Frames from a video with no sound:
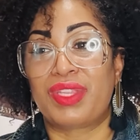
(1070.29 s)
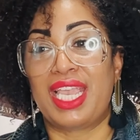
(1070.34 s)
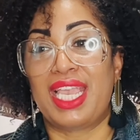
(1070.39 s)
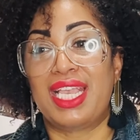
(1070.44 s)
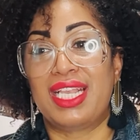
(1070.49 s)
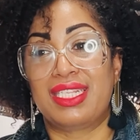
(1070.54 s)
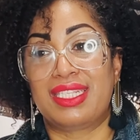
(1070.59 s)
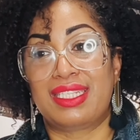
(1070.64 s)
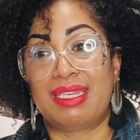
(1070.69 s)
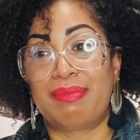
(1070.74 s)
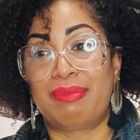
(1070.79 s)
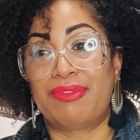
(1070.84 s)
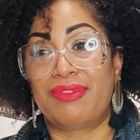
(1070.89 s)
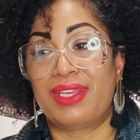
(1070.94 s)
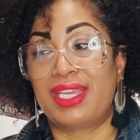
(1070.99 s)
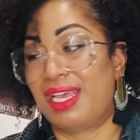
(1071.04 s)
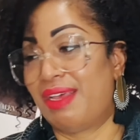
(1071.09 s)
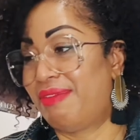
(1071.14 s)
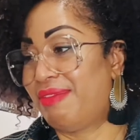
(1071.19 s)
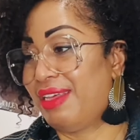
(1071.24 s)
and some of
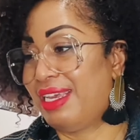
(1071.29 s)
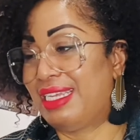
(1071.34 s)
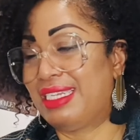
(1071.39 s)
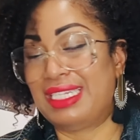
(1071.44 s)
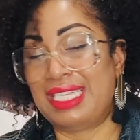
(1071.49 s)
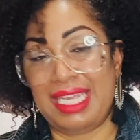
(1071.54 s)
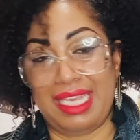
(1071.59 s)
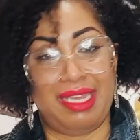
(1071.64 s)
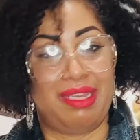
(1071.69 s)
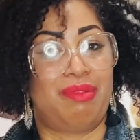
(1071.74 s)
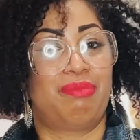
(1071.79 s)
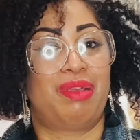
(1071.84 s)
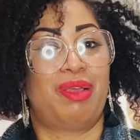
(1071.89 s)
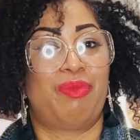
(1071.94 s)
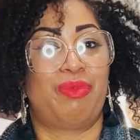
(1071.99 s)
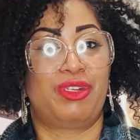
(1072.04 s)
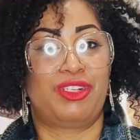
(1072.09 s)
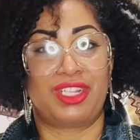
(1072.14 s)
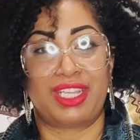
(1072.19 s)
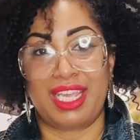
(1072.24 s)
it I'm like, damn, I
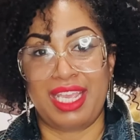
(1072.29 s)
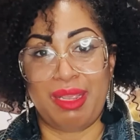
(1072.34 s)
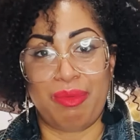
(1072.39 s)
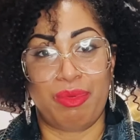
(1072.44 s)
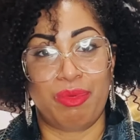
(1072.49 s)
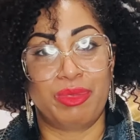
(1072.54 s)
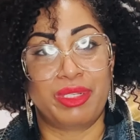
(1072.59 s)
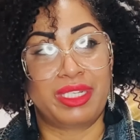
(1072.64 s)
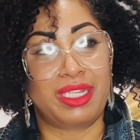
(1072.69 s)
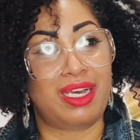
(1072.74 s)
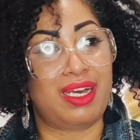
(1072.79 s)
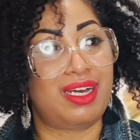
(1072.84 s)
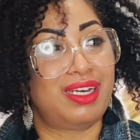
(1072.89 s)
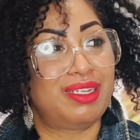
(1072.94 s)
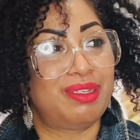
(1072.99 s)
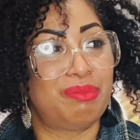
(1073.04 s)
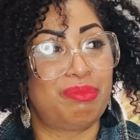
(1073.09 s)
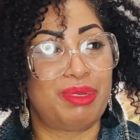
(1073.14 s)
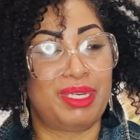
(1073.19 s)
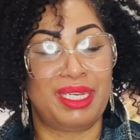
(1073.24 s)
wish the camera was
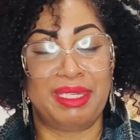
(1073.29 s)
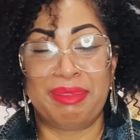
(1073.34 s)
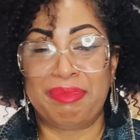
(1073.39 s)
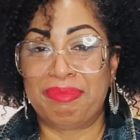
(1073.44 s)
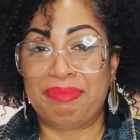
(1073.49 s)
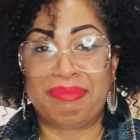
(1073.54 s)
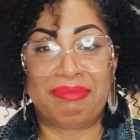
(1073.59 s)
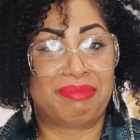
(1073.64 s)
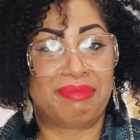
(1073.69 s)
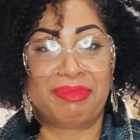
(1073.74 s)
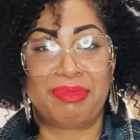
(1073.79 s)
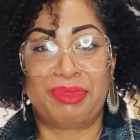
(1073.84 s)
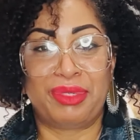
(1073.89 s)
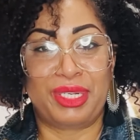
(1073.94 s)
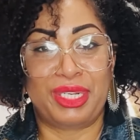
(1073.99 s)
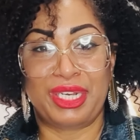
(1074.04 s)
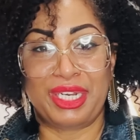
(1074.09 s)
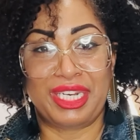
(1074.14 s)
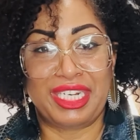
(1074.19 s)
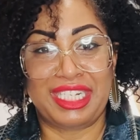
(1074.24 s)
on, but what are
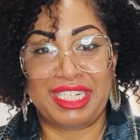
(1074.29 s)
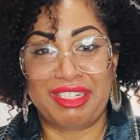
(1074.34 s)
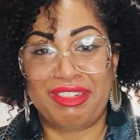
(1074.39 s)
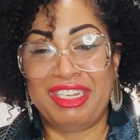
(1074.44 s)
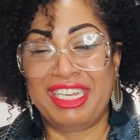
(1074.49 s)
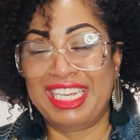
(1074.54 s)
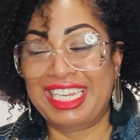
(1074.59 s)
you gonna do?